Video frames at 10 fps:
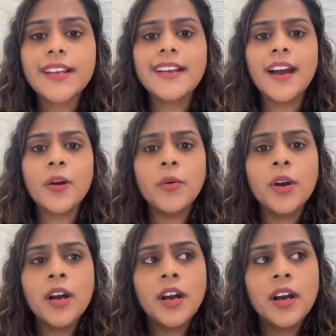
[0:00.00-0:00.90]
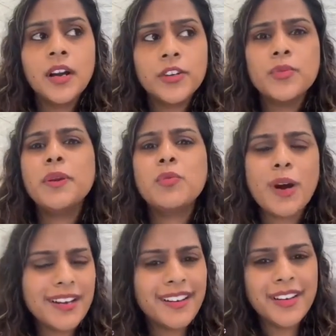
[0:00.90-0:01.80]
Now, you'll be
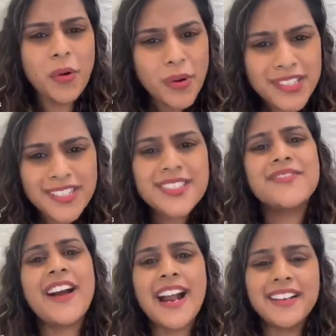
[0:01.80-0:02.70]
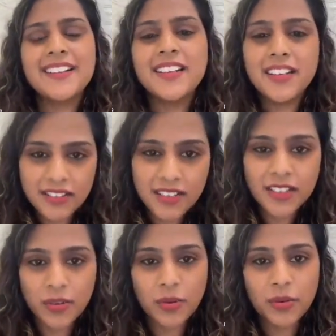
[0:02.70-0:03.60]
wondering, oh, it's just fat in the liver,
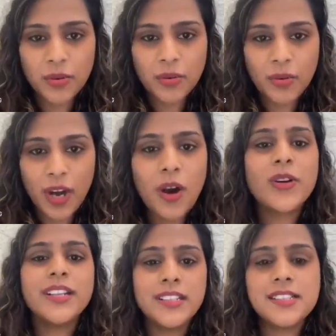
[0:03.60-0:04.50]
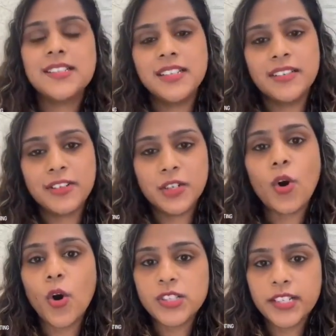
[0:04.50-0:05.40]
no? How can this even
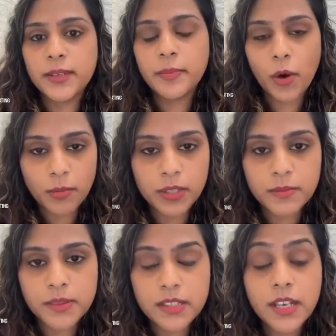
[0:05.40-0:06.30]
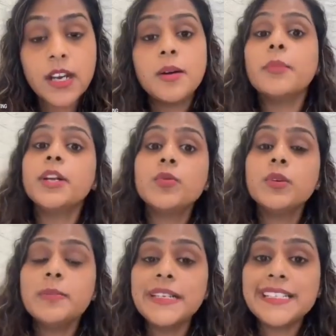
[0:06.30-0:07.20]
cause any problems? But you
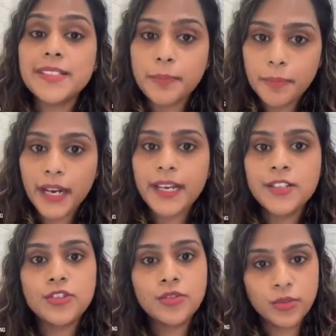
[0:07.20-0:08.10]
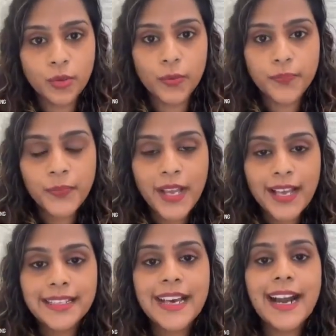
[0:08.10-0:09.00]
will be surprised to know
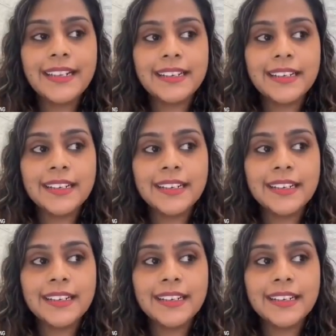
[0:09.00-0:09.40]
that